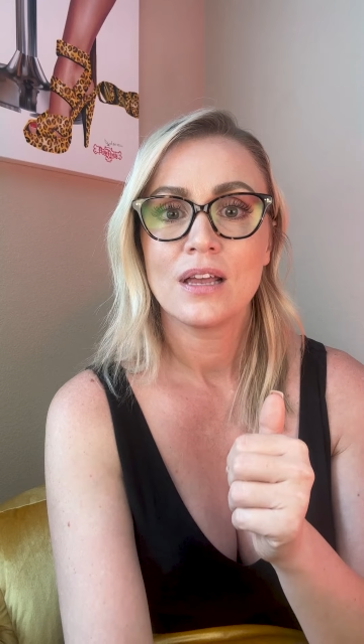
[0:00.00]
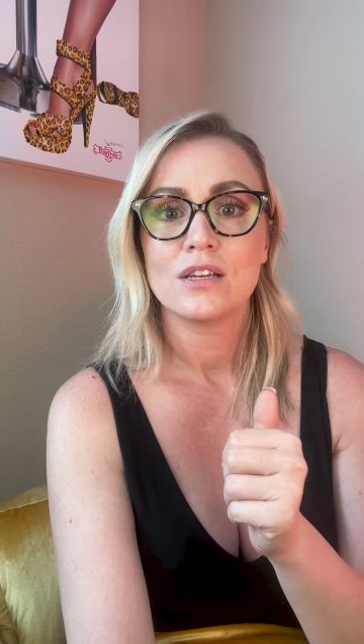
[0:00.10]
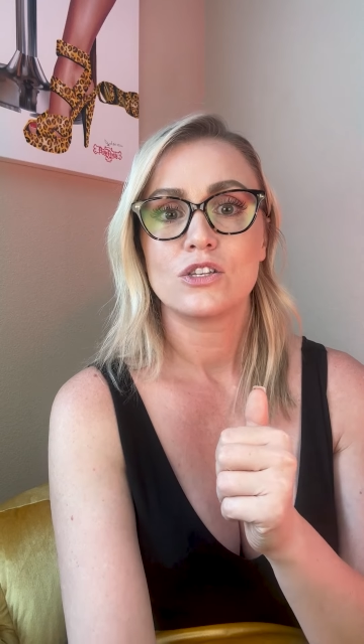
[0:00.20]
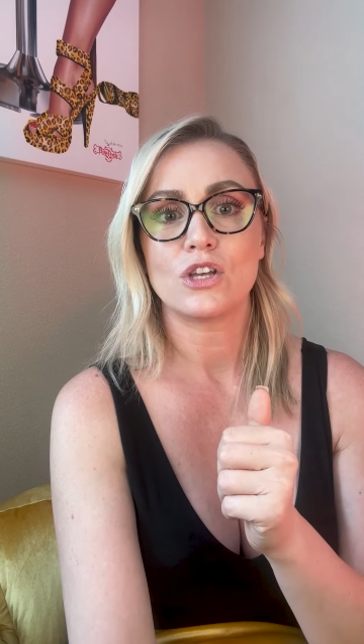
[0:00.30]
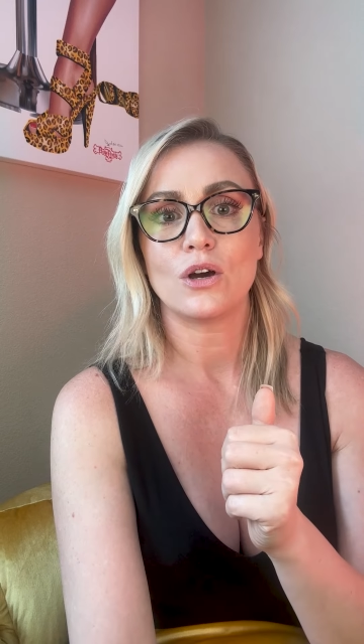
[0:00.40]

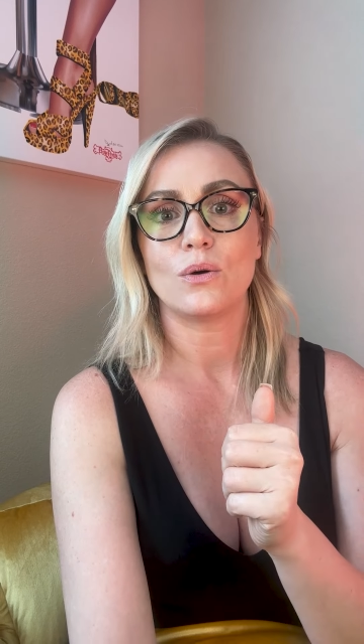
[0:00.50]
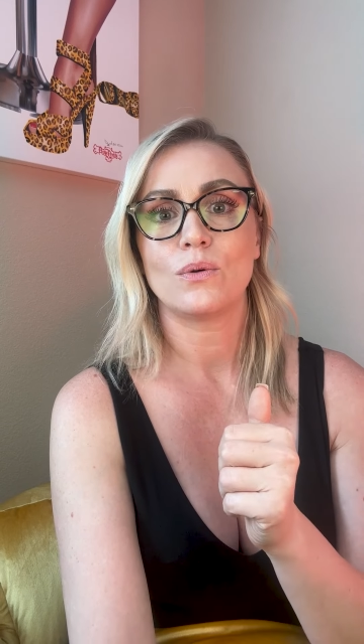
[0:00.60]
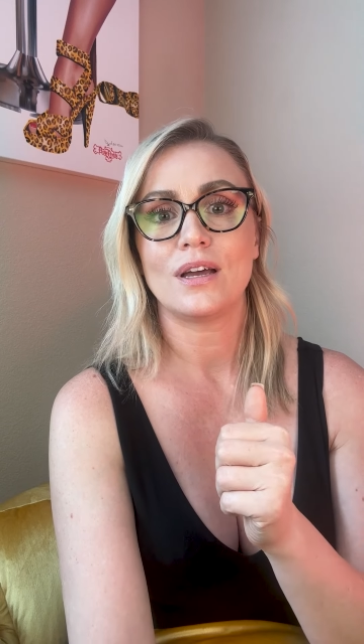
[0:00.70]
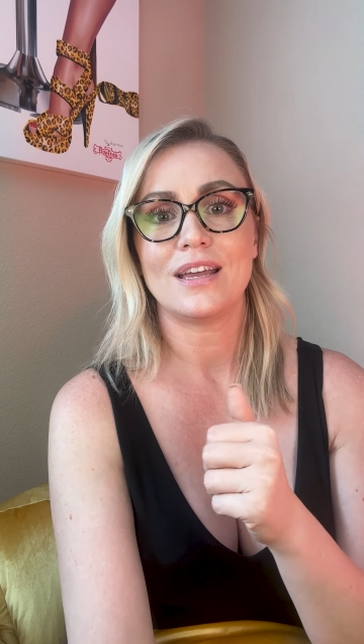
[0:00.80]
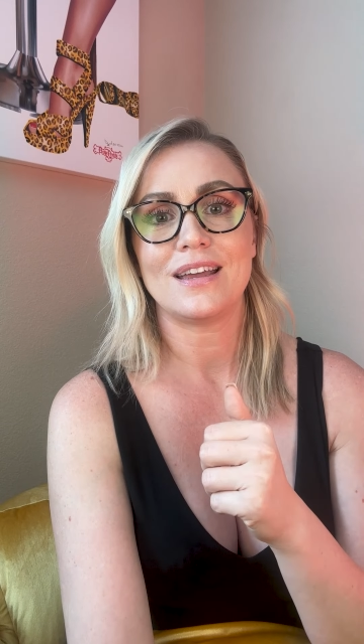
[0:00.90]
So
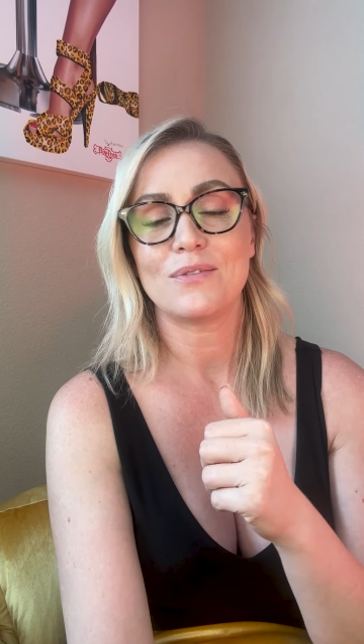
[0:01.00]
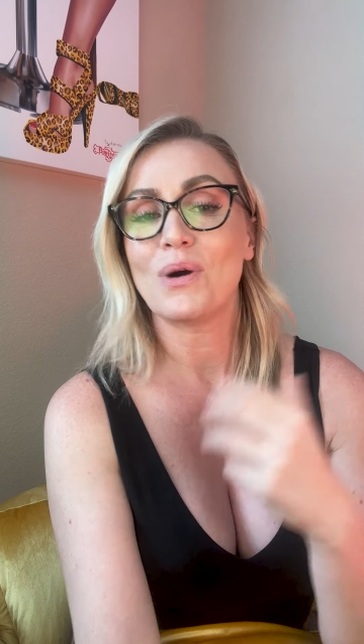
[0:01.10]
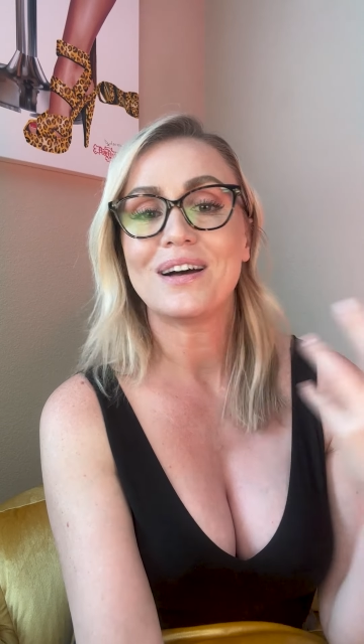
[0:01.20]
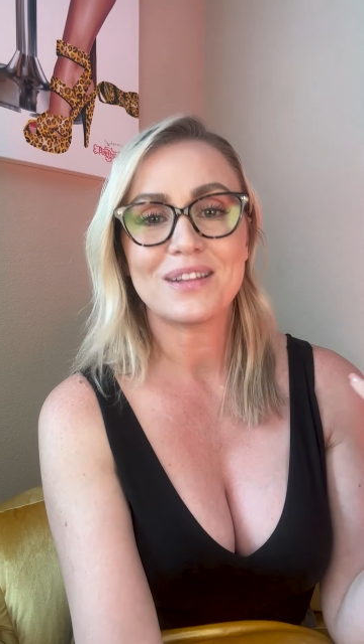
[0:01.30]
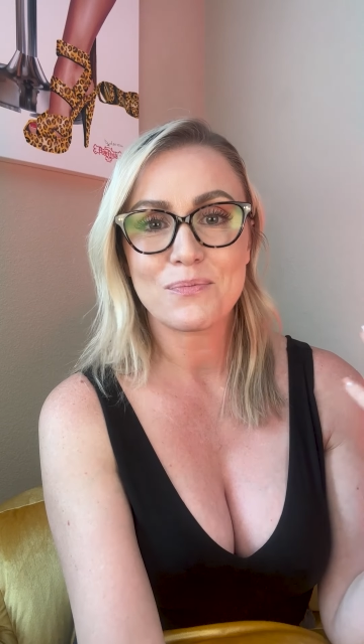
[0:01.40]

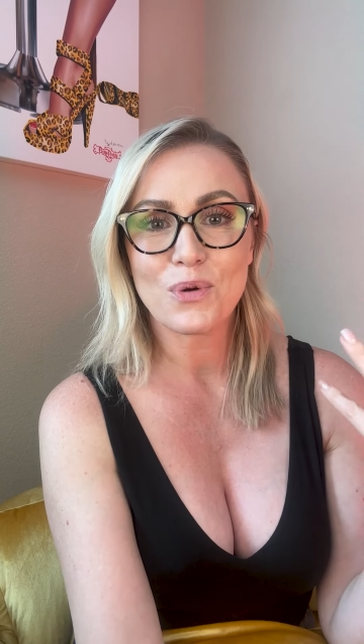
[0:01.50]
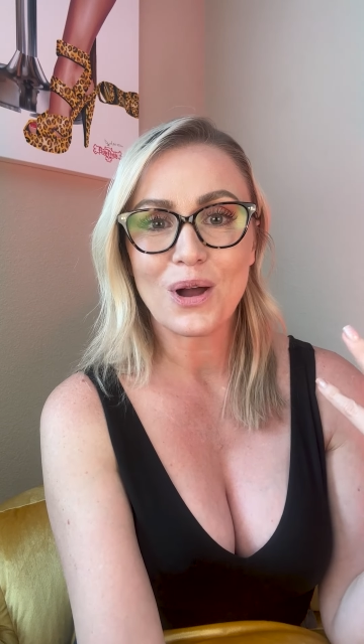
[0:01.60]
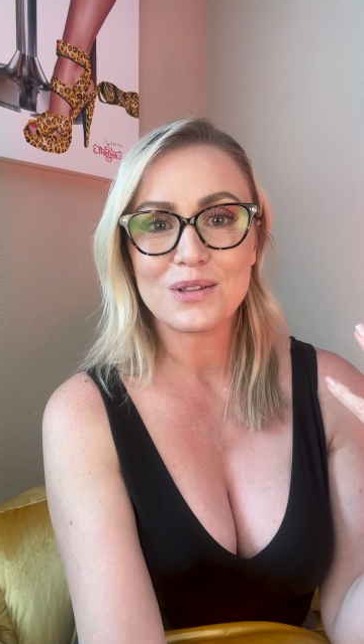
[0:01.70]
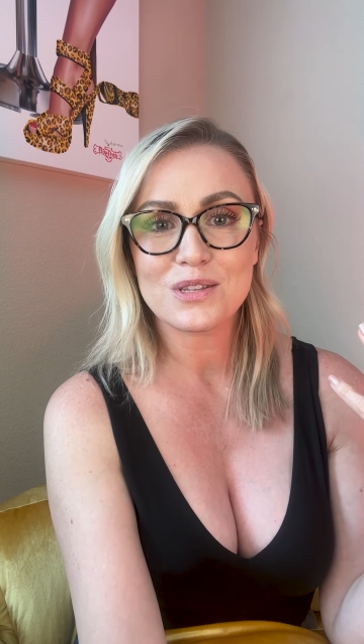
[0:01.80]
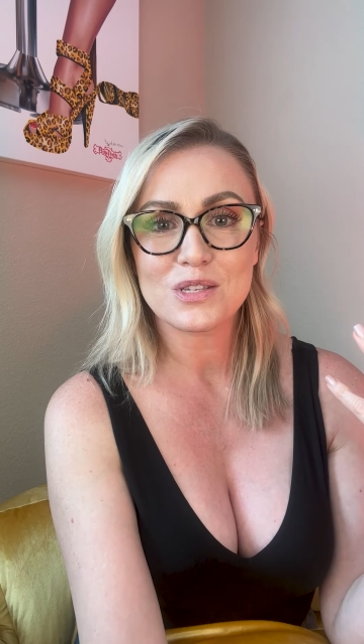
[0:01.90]
while it
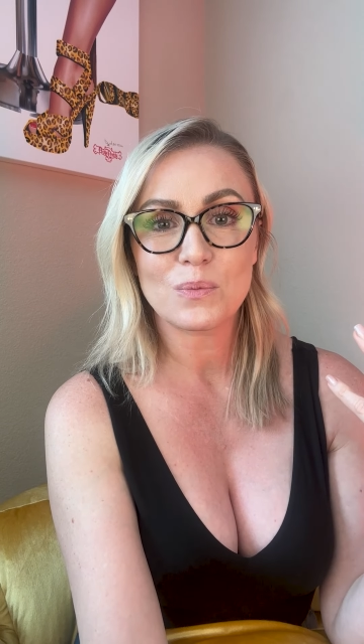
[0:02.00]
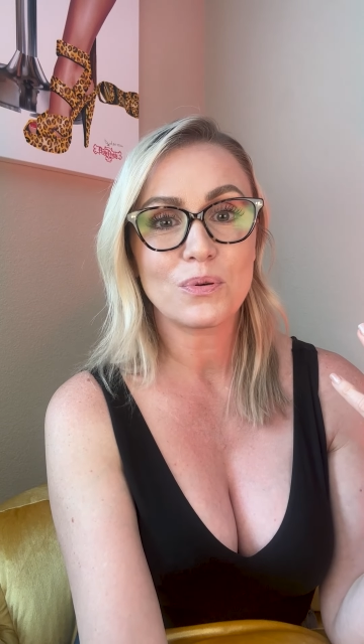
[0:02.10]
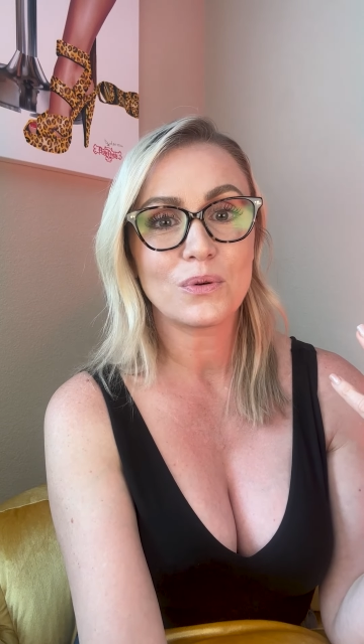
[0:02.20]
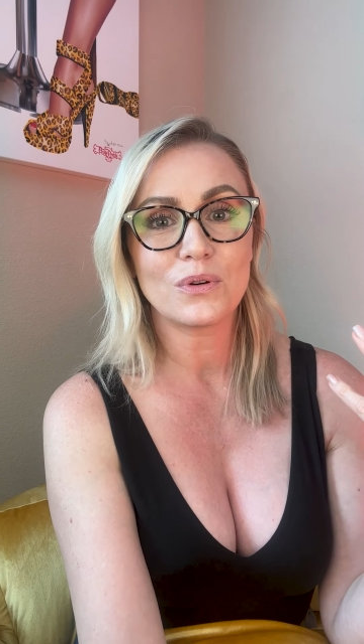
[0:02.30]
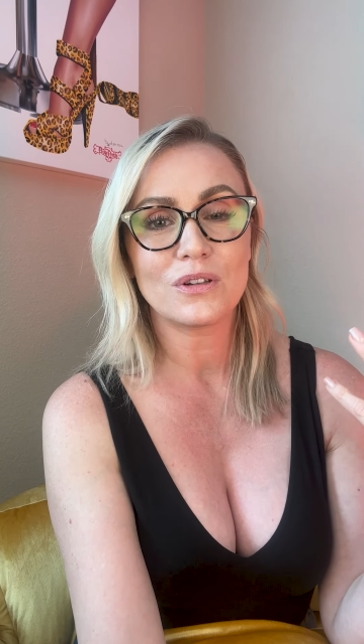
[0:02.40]
broadens the
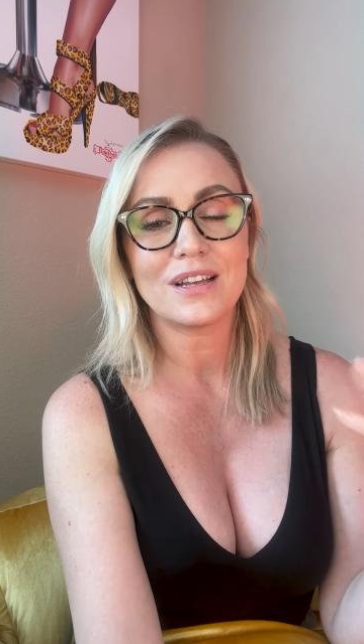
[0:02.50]
pool,